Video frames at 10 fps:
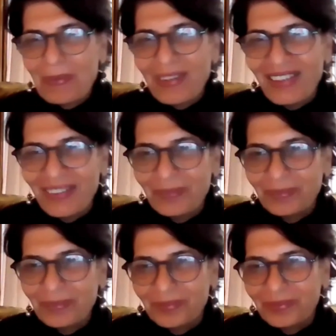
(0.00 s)
Thank you so
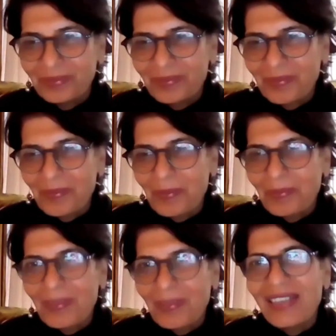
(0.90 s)
much, Ishi.
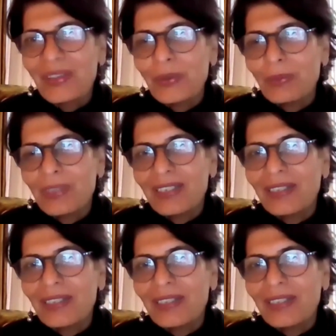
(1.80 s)
See you soon.